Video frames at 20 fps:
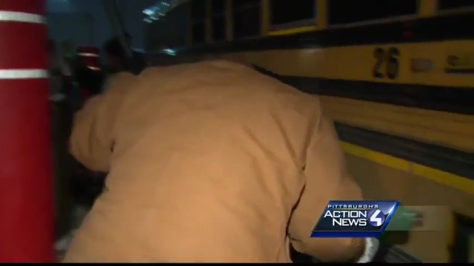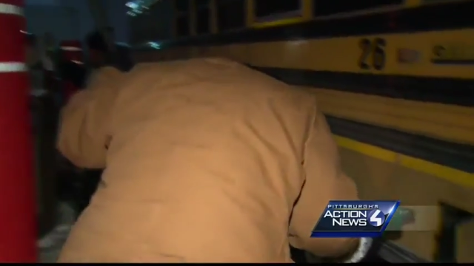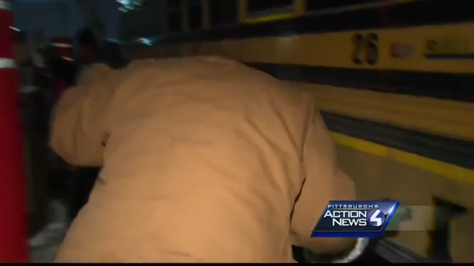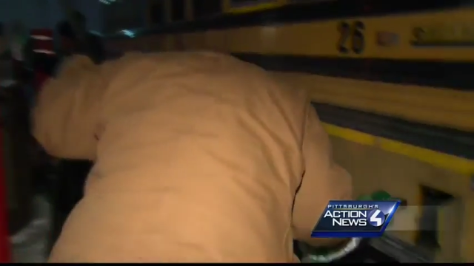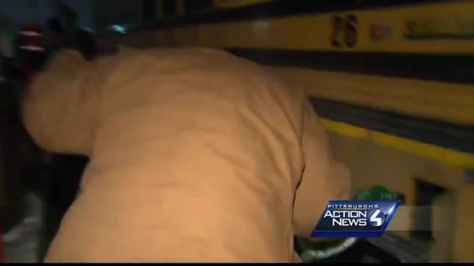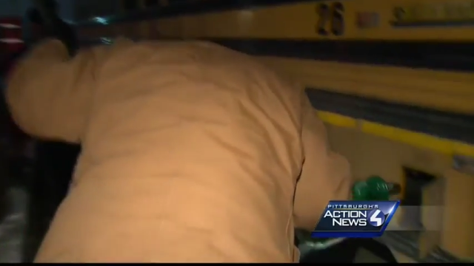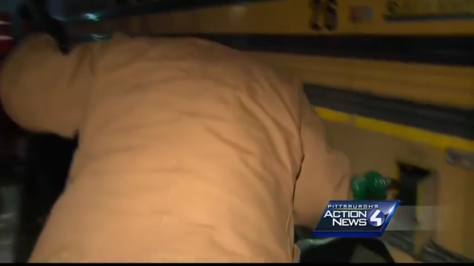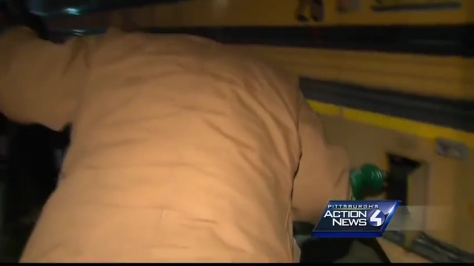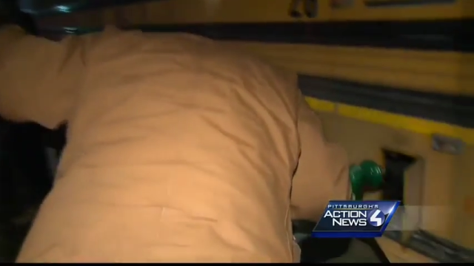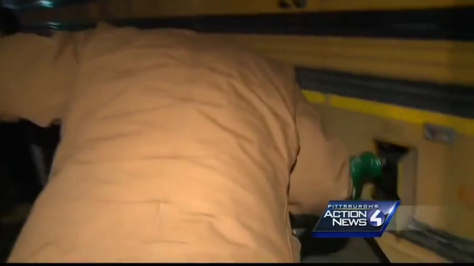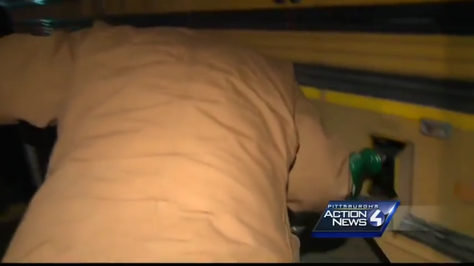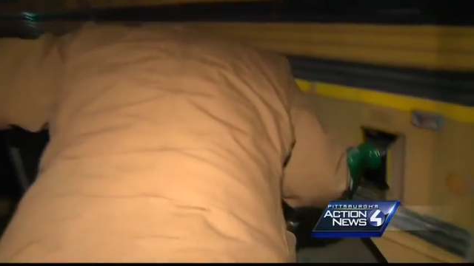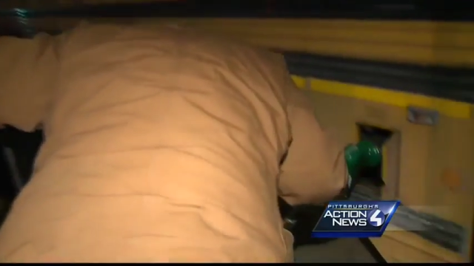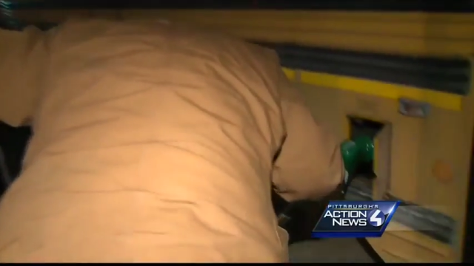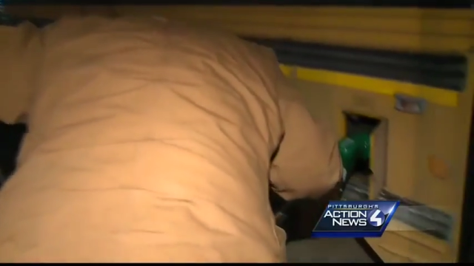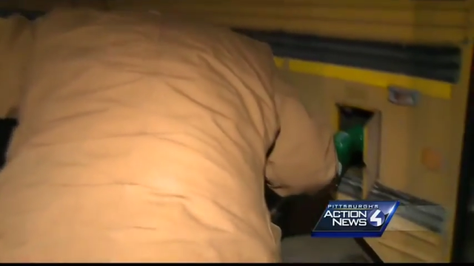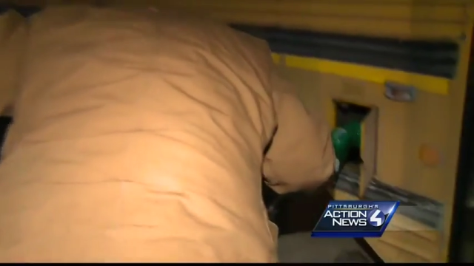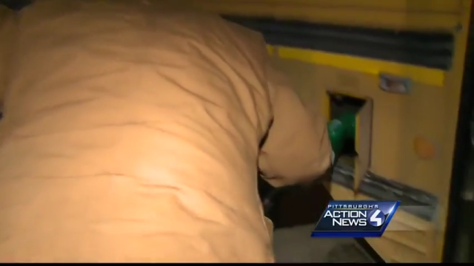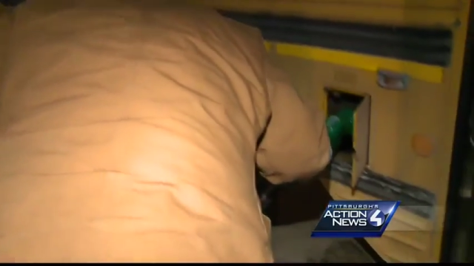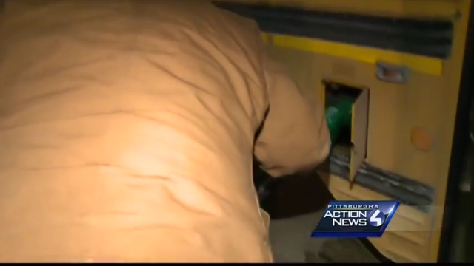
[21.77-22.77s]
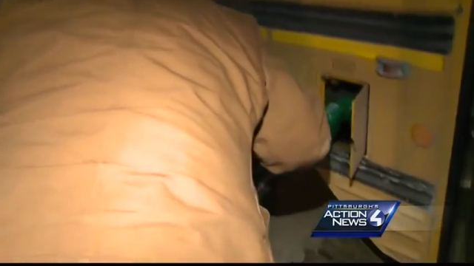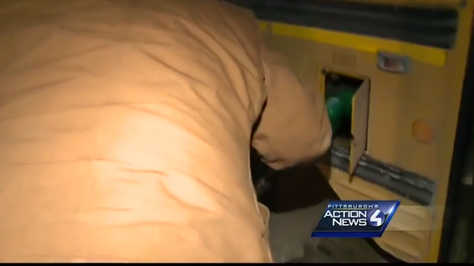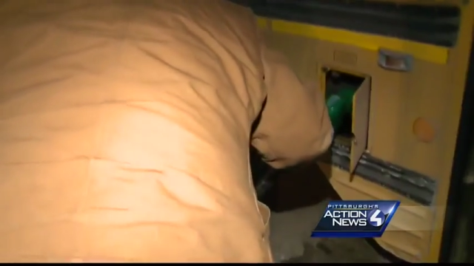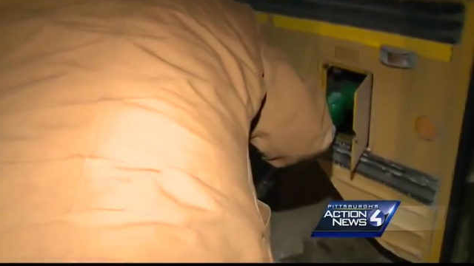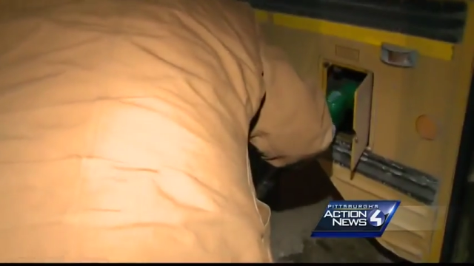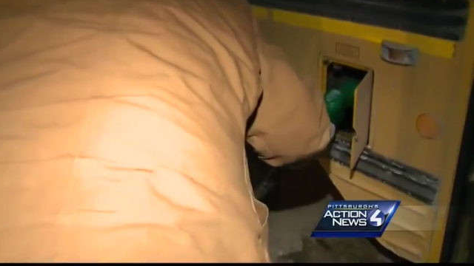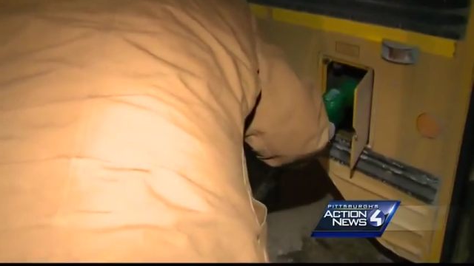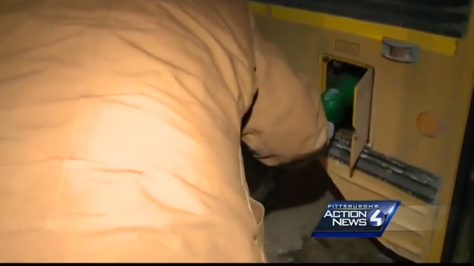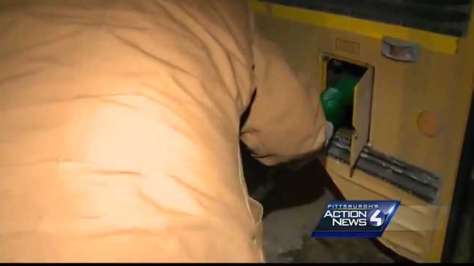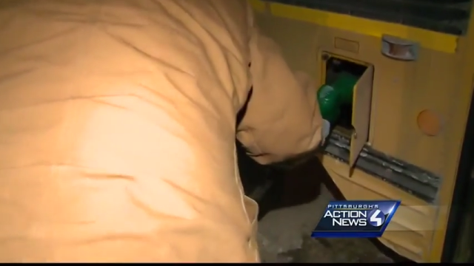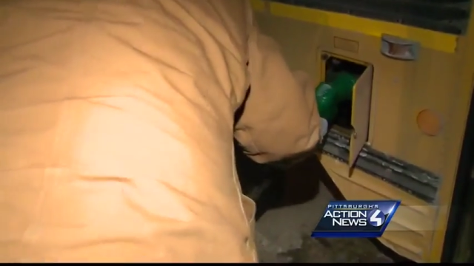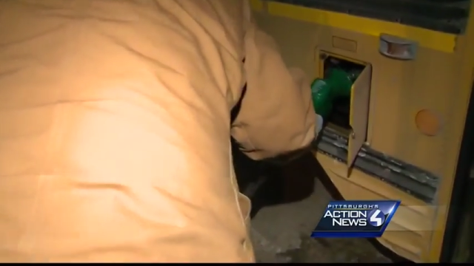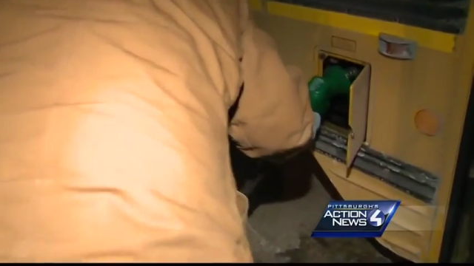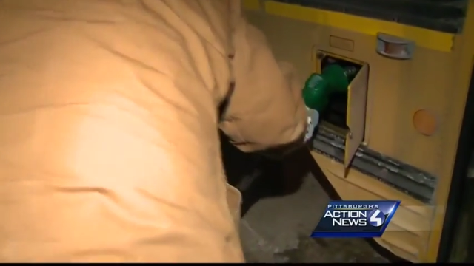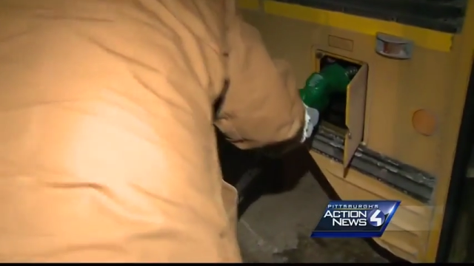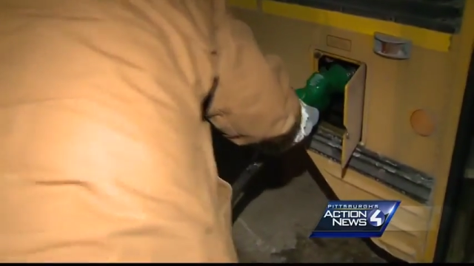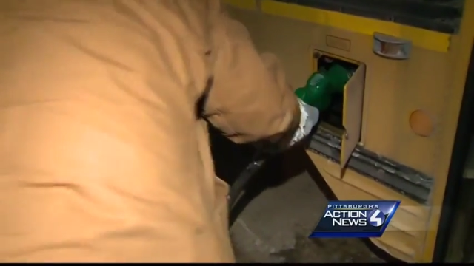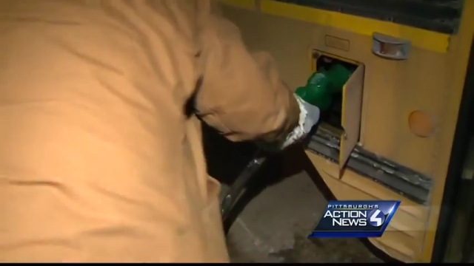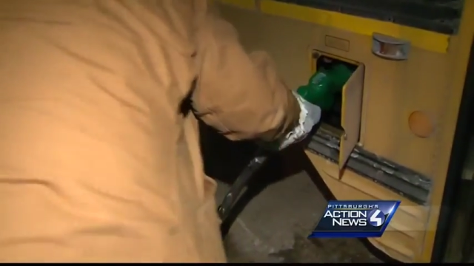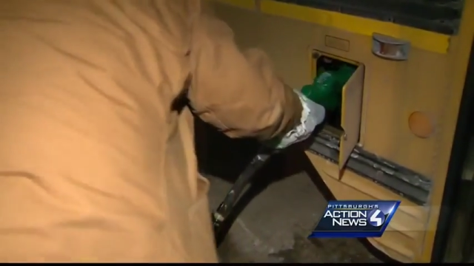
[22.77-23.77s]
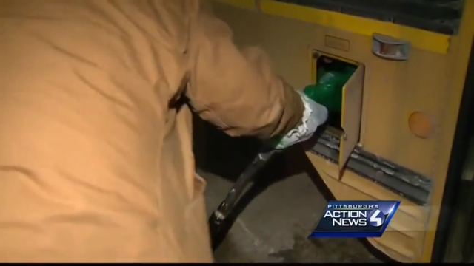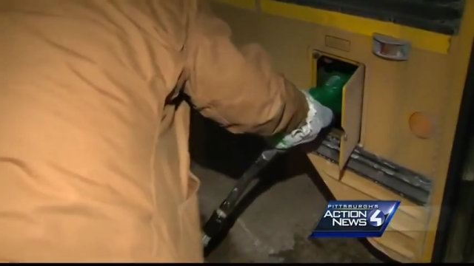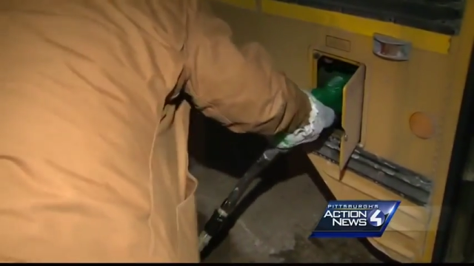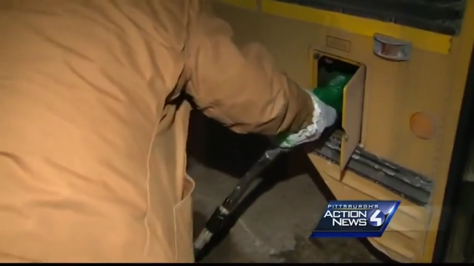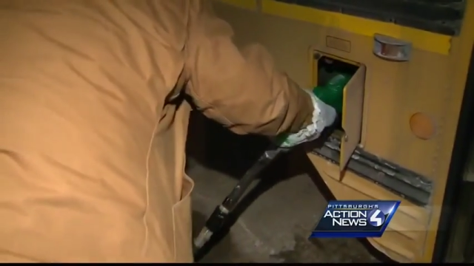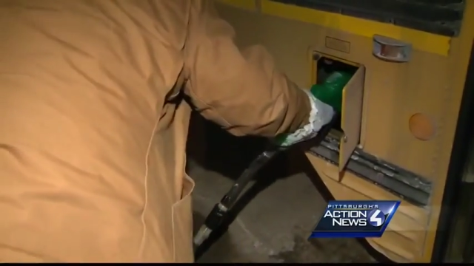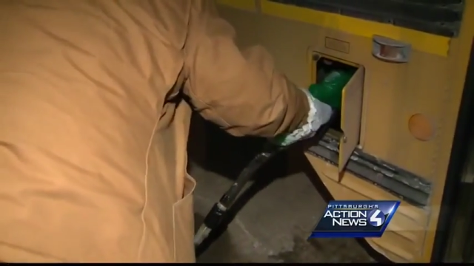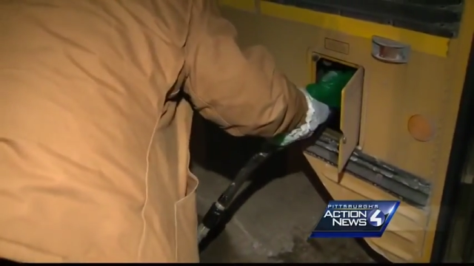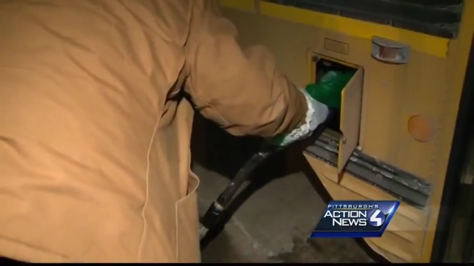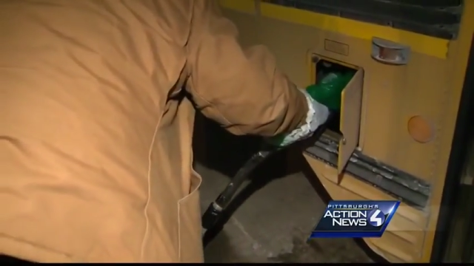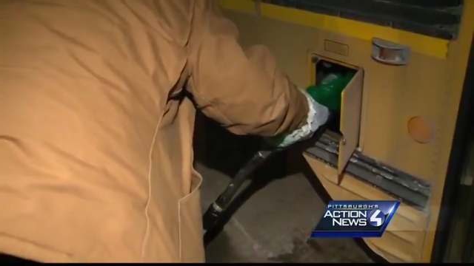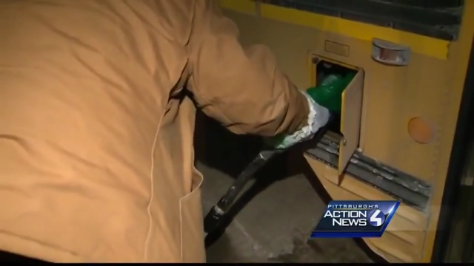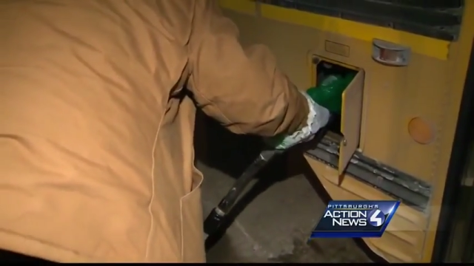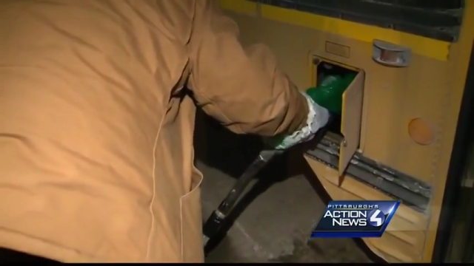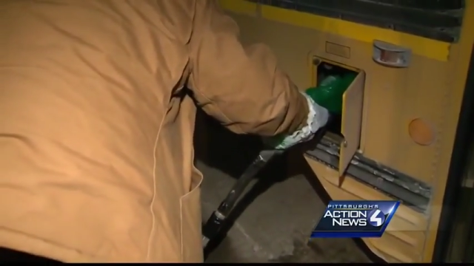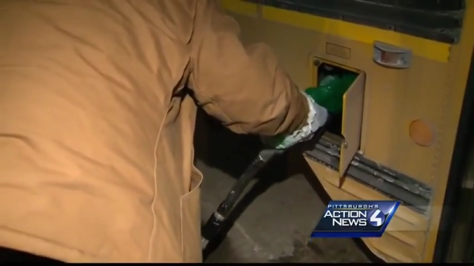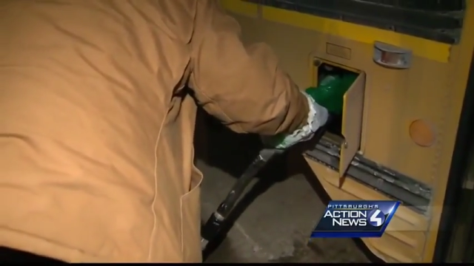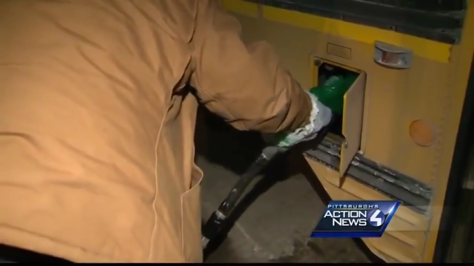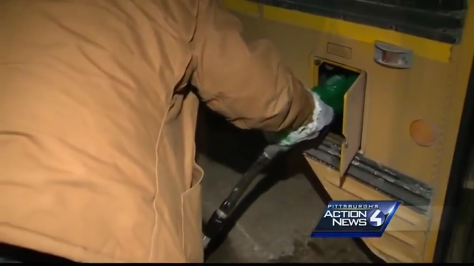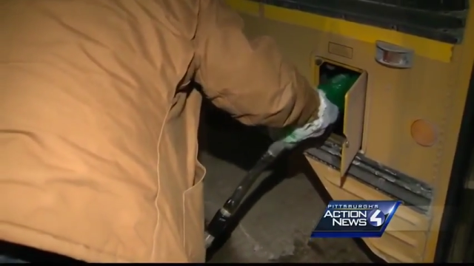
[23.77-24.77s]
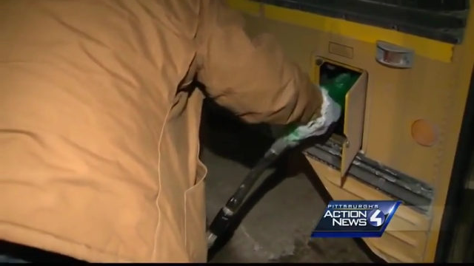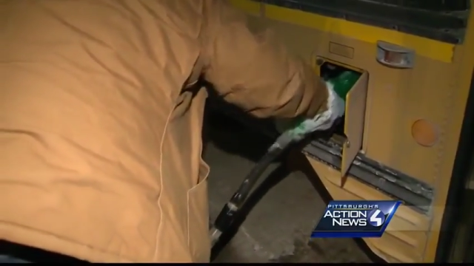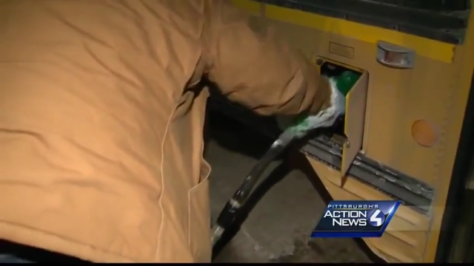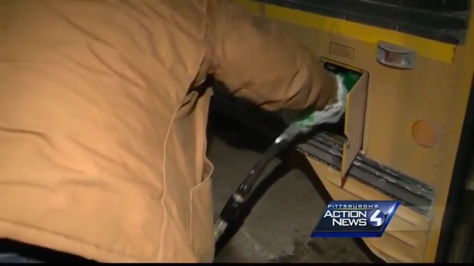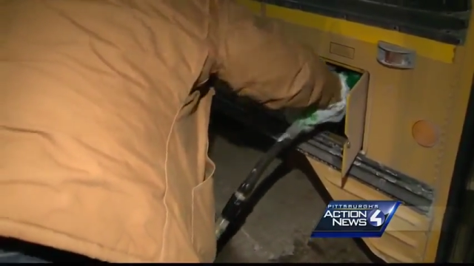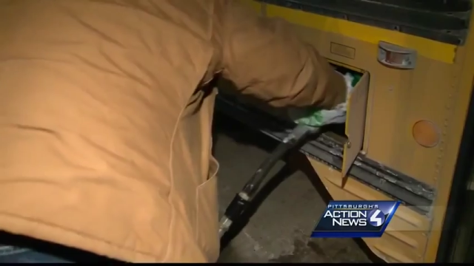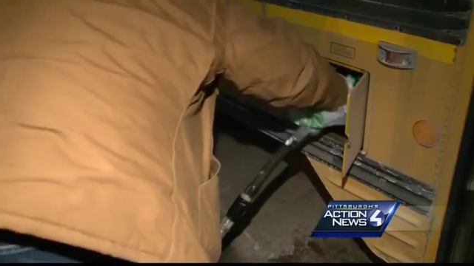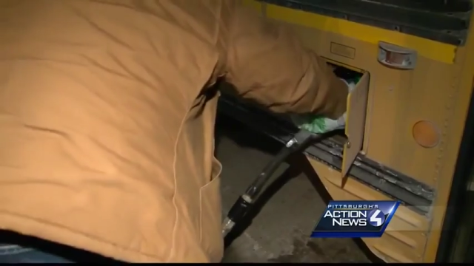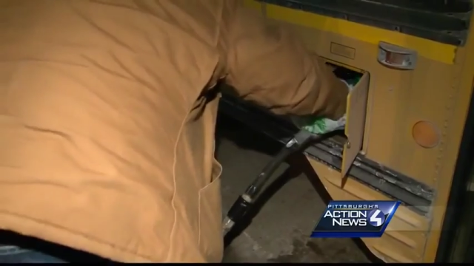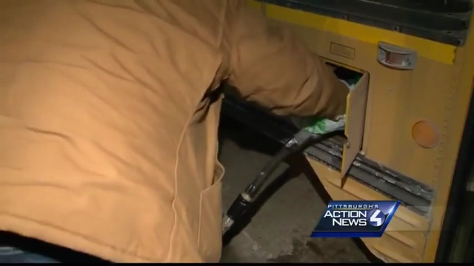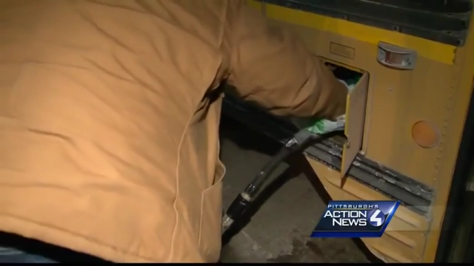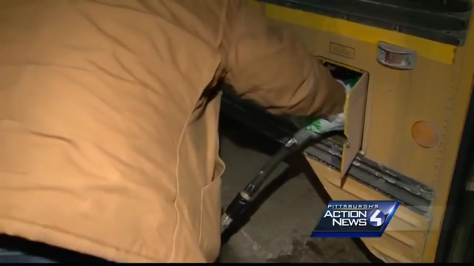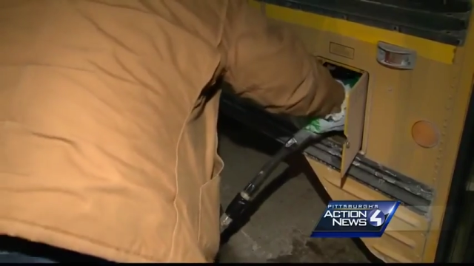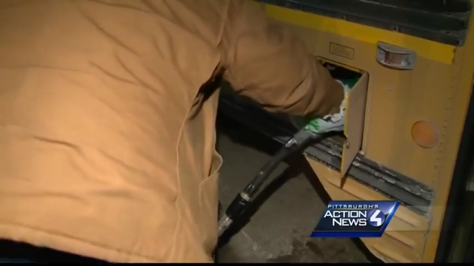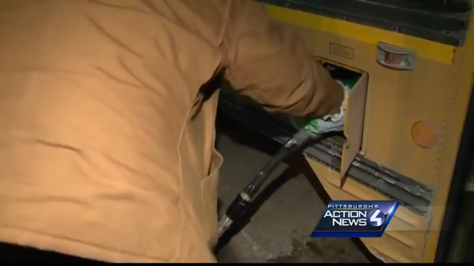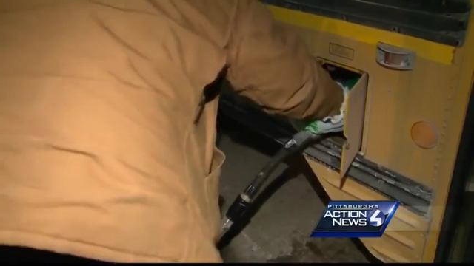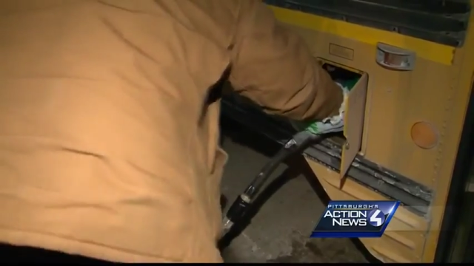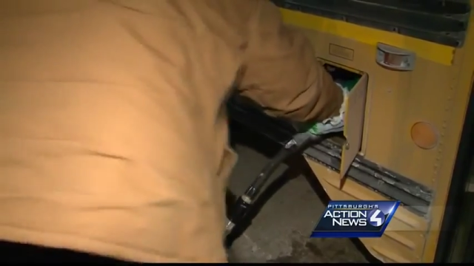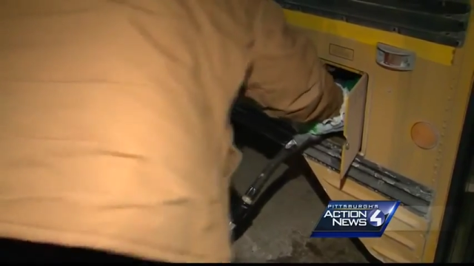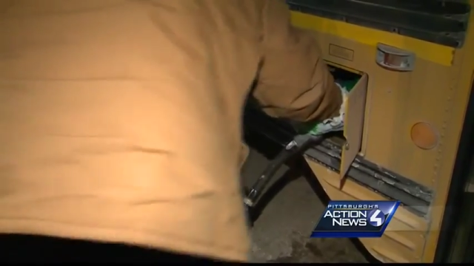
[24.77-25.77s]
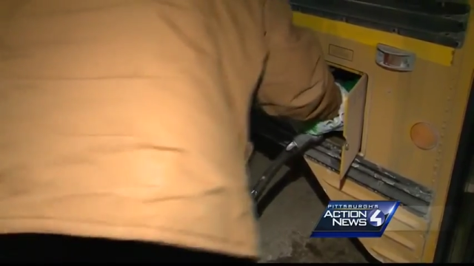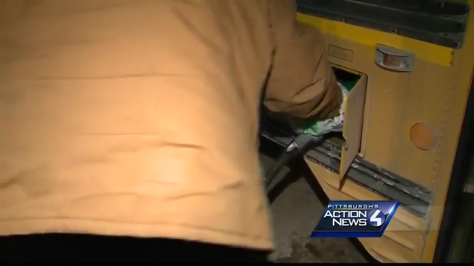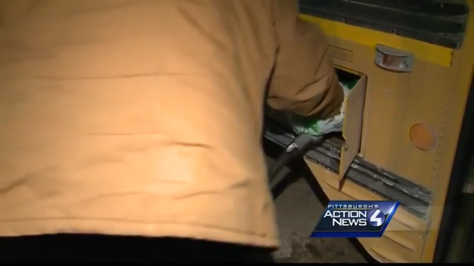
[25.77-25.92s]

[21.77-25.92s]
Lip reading: No face is visible, so there are no lips to read.